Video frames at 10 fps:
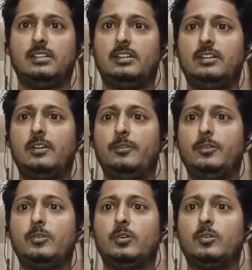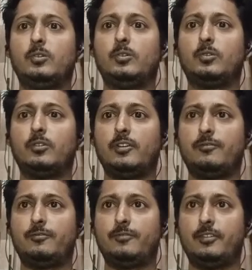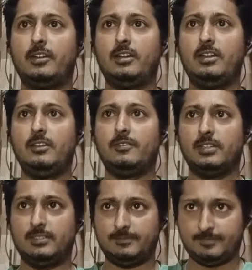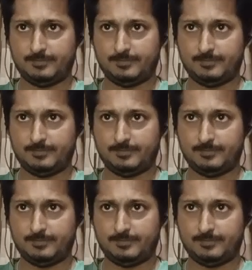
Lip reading: Now you go rook f d1.